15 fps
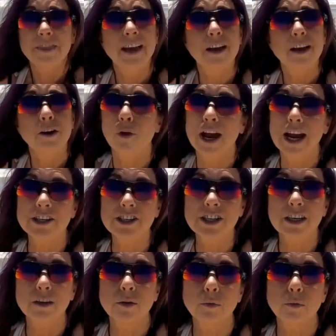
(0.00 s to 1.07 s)
That
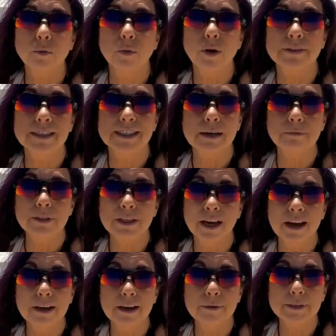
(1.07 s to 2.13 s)
crashing of the waves, sometime